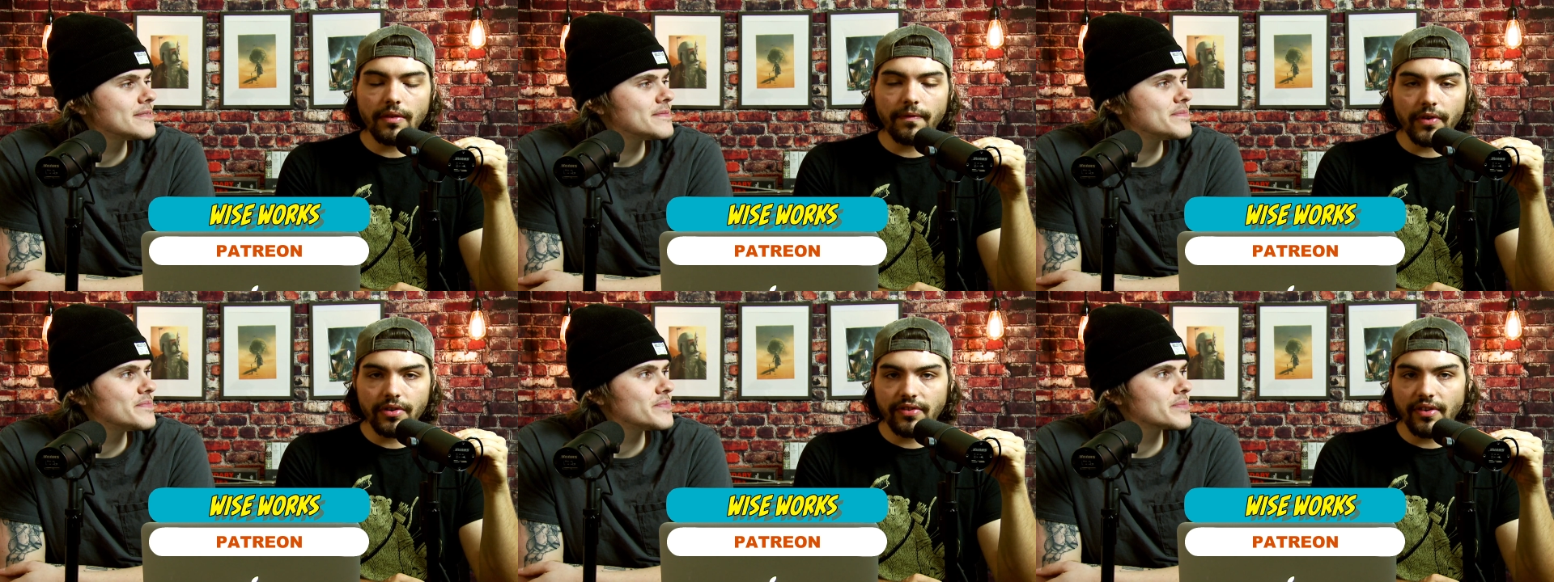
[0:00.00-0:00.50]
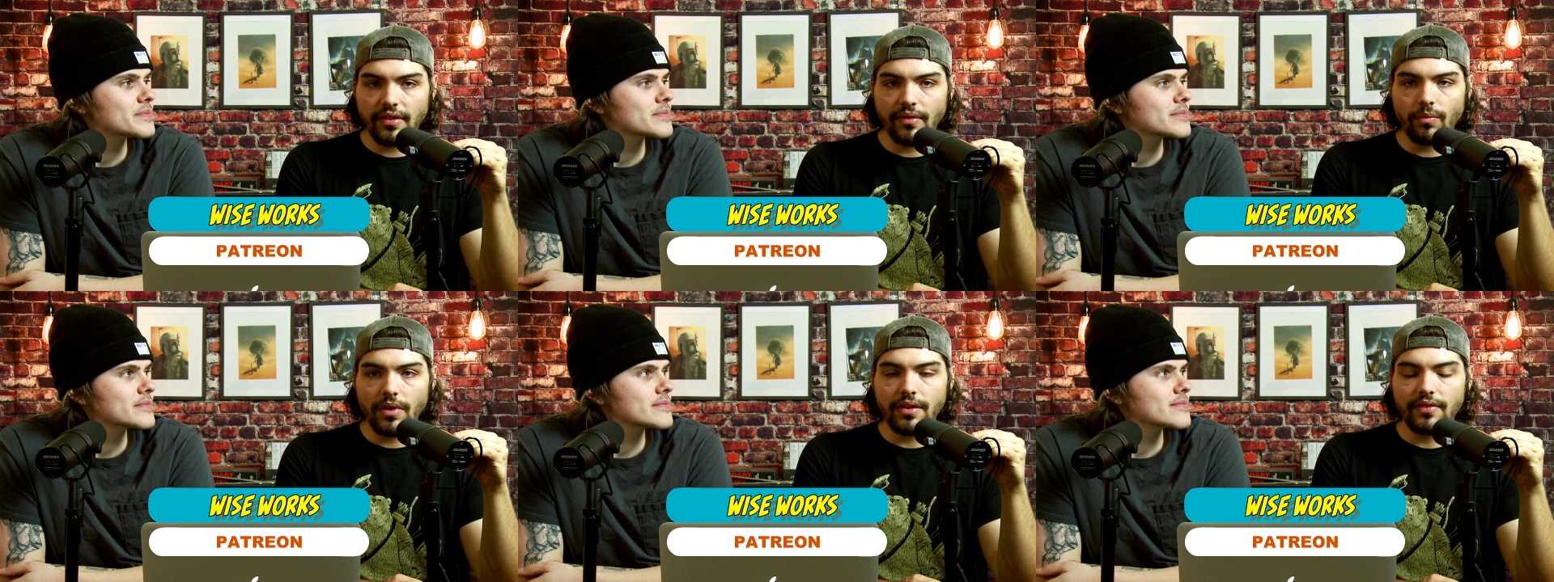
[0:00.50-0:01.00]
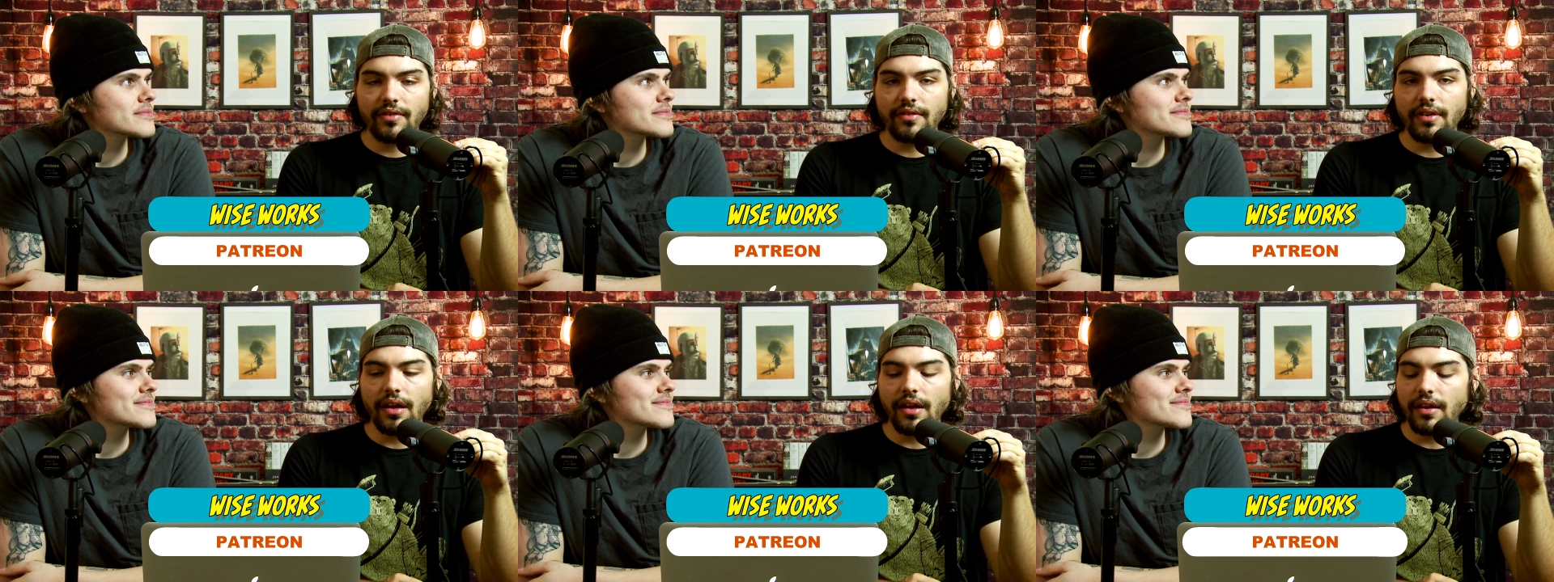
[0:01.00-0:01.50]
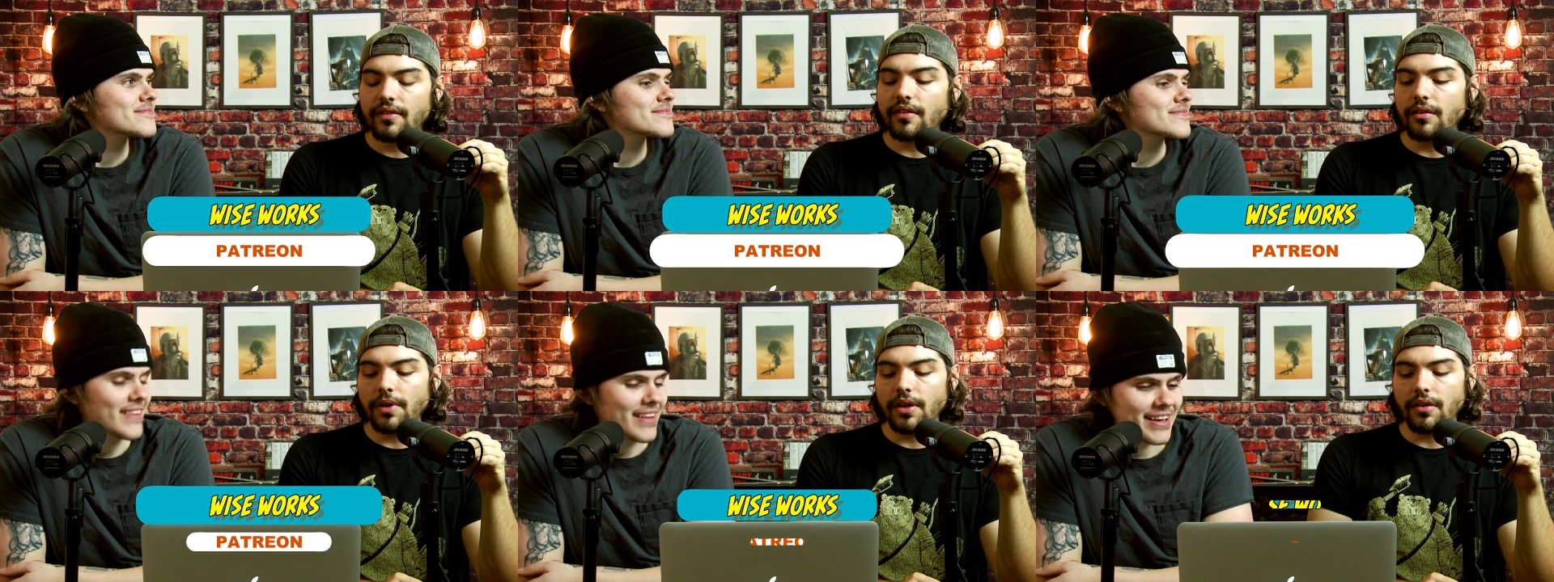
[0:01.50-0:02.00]
Speaker 1: first season was, uh, it's going
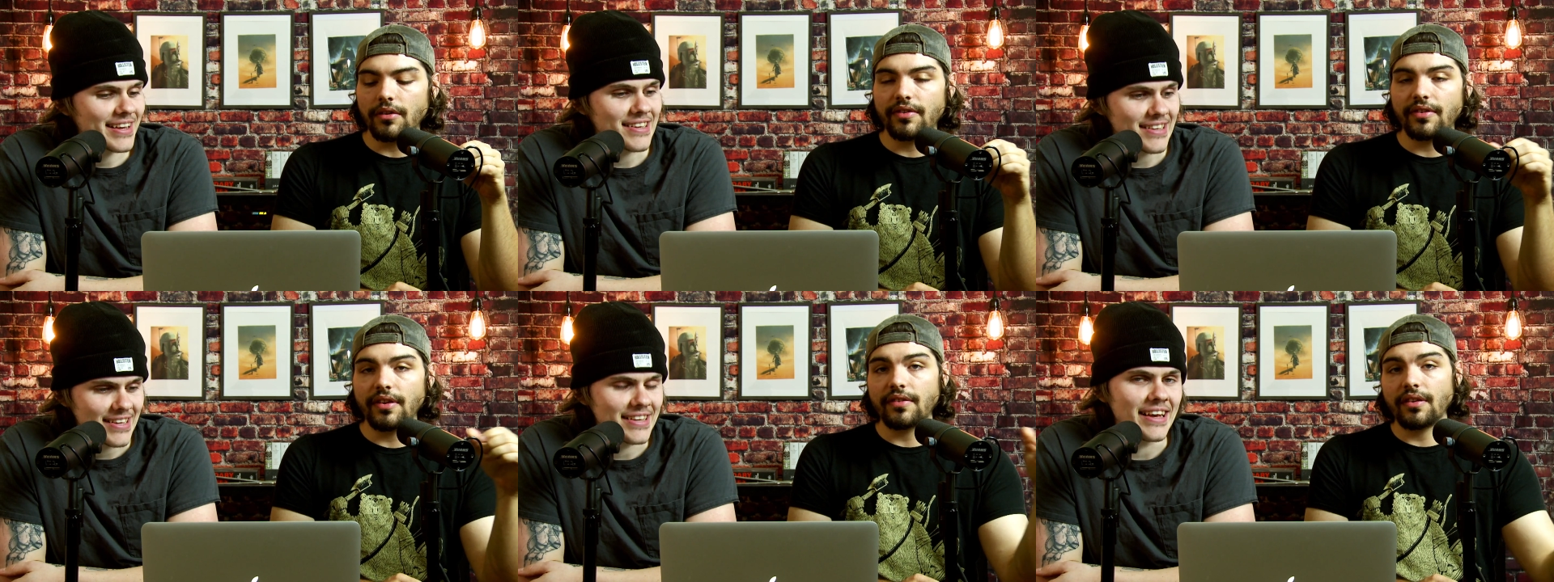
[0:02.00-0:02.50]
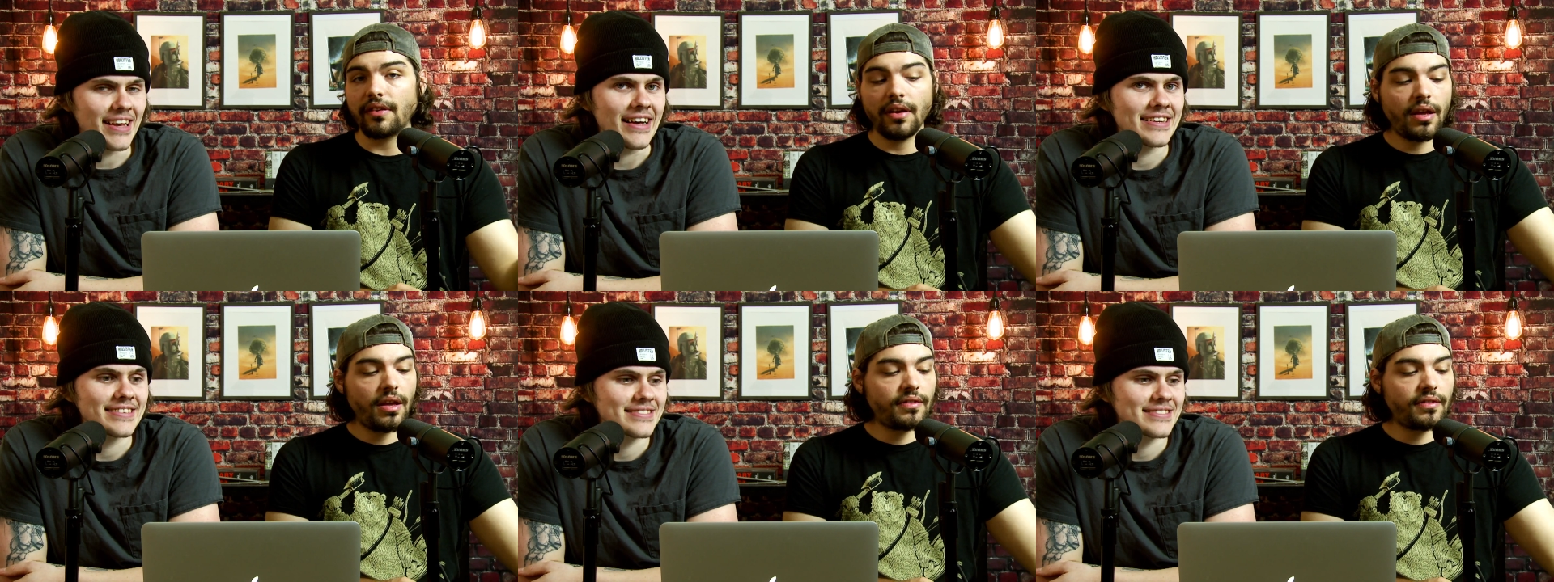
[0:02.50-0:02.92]
to be a good season. Yeah.